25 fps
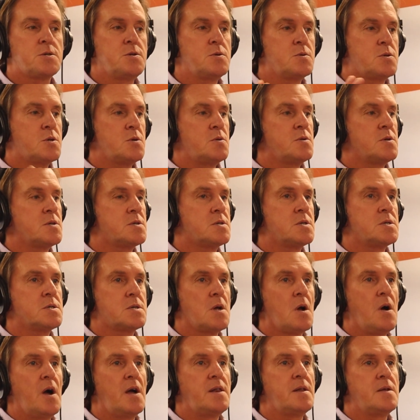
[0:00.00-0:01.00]
You do the
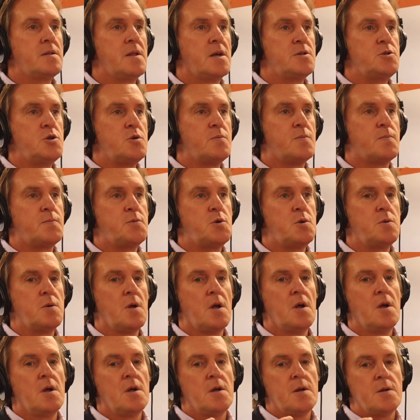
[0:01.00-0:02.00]
design, and then you
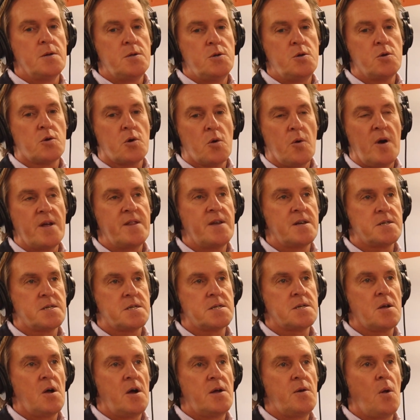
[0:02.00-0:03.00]
create that
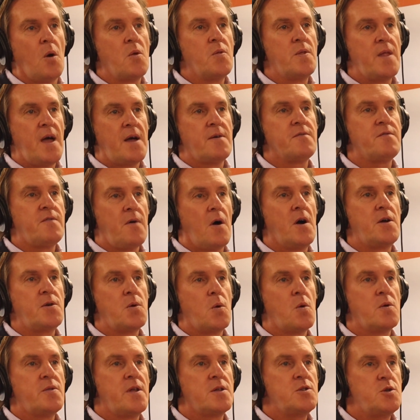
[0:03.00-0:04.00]
design on that
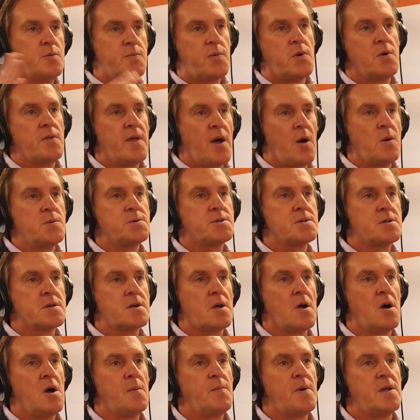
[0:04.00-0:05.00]
vinyl, and then you put that onto the
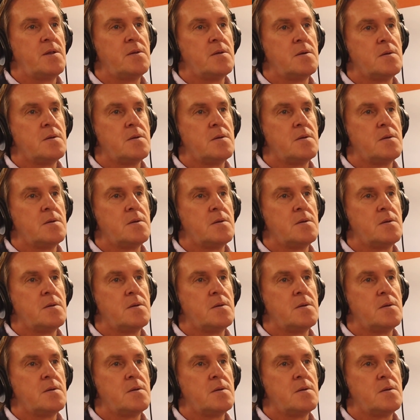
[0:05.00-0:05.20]
garment.